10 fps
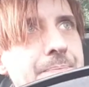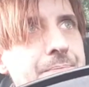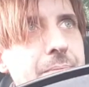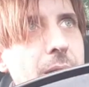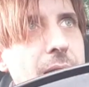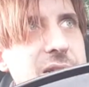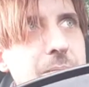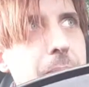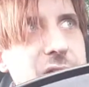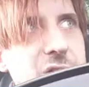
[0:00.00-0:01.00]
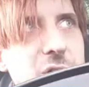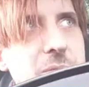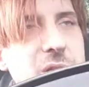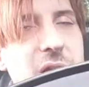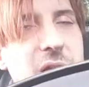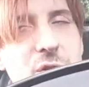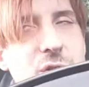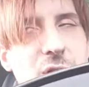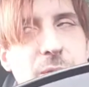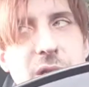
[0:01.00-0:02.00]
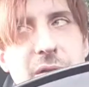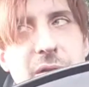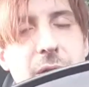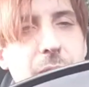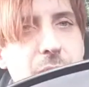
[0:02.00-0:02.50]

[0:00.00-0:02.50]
Had some bad times together, good times together, you know, and we're still